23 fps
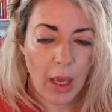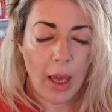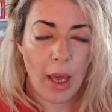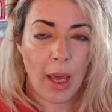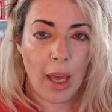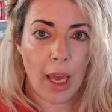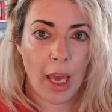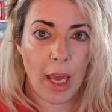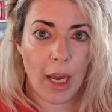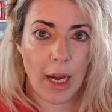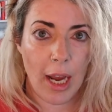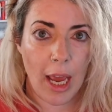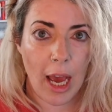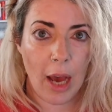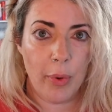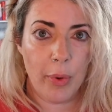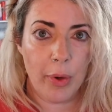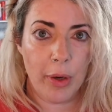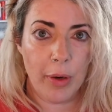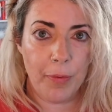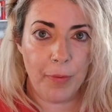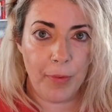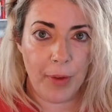and how it
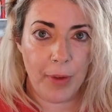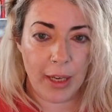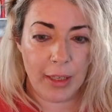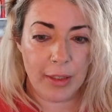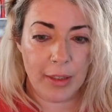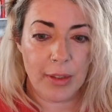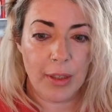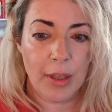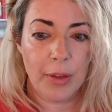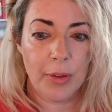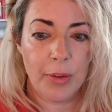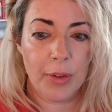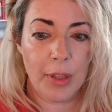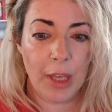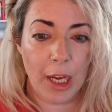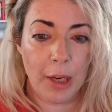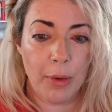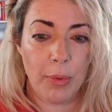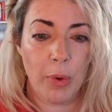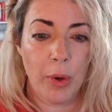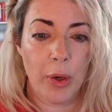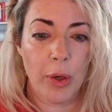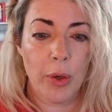affects
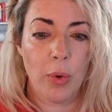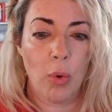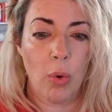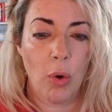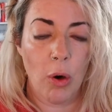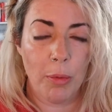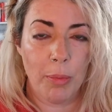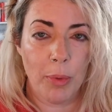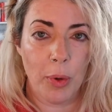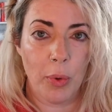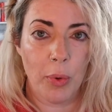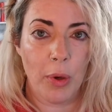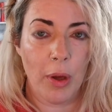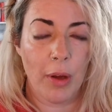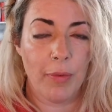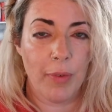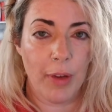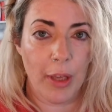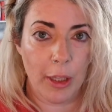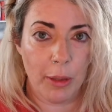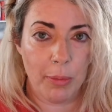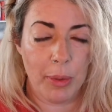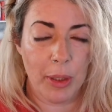thyroid hormone
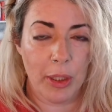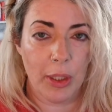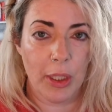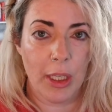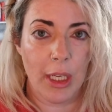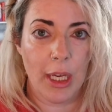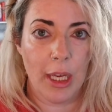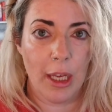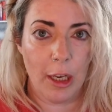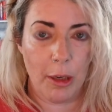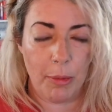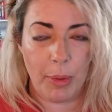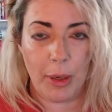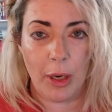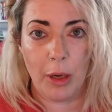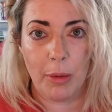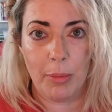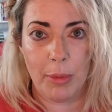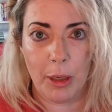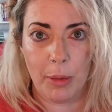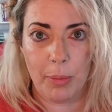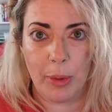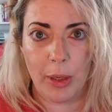availability in
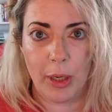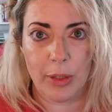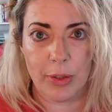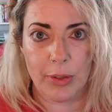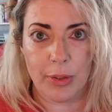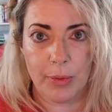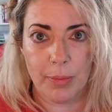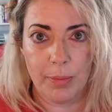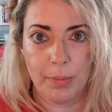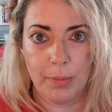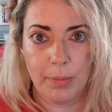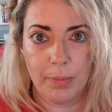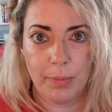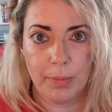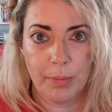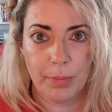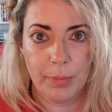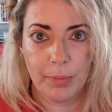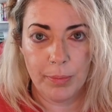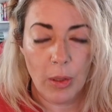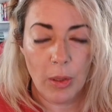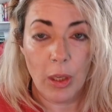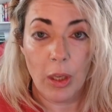perimenopause.
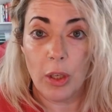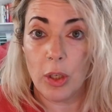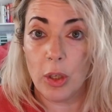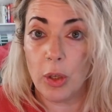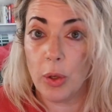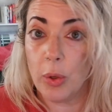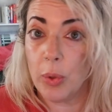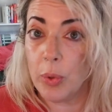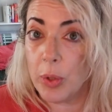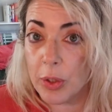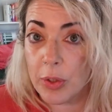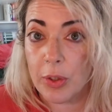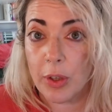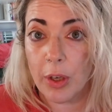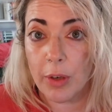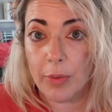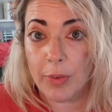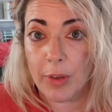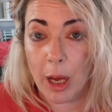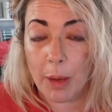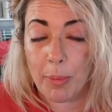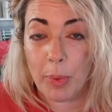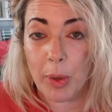You deserve
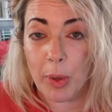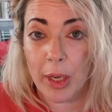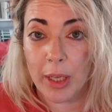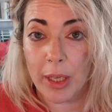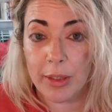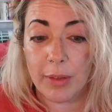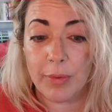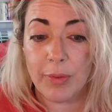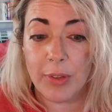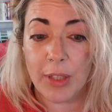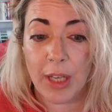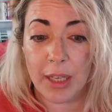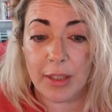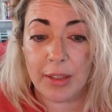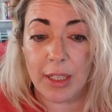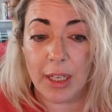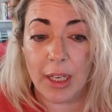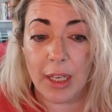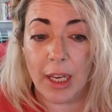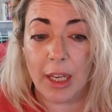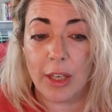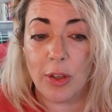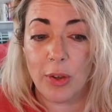comprehensive
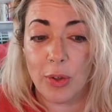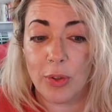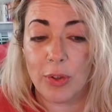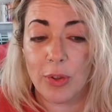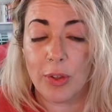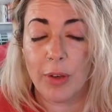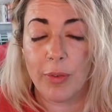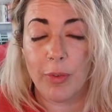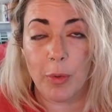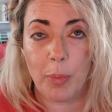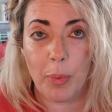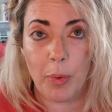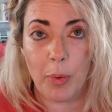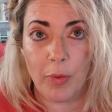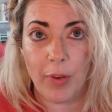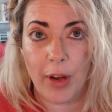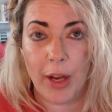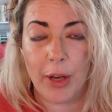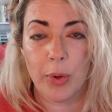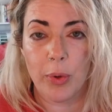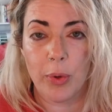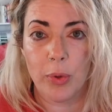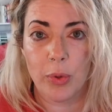testing, and you deserve a
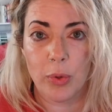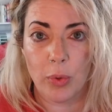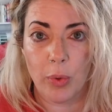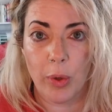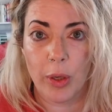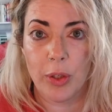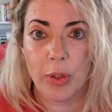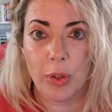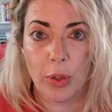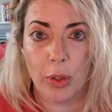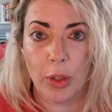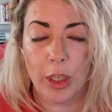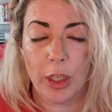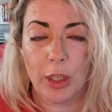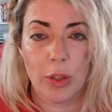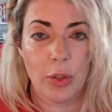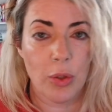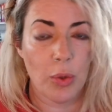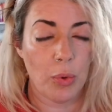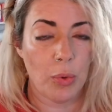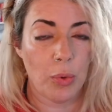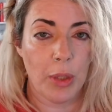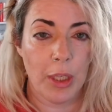provider who's going to look
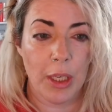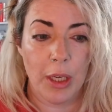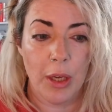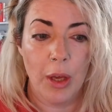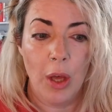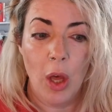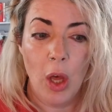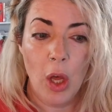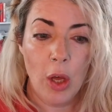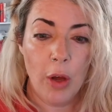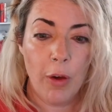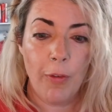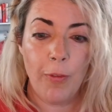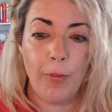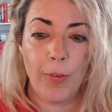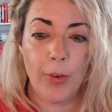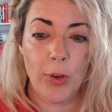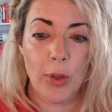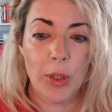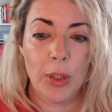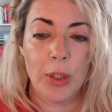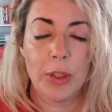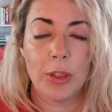into the
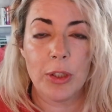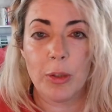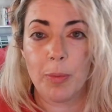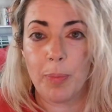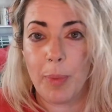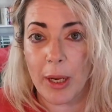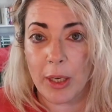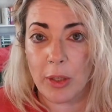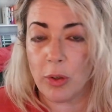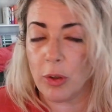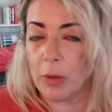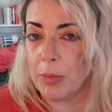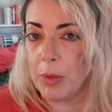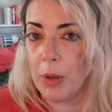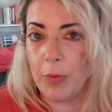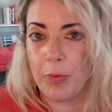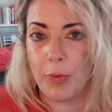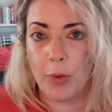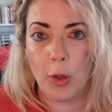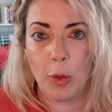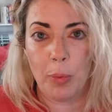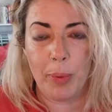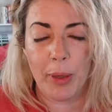full spectrum, the
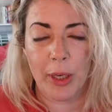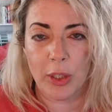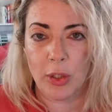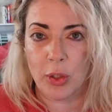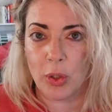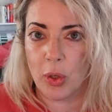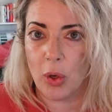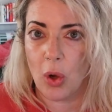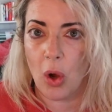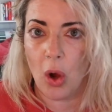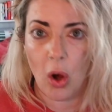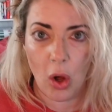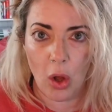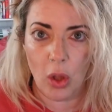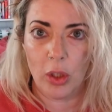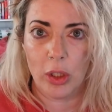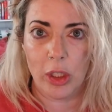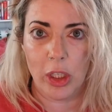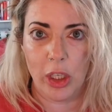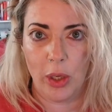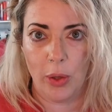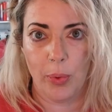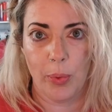full picture, all
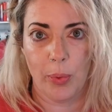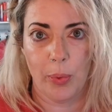you.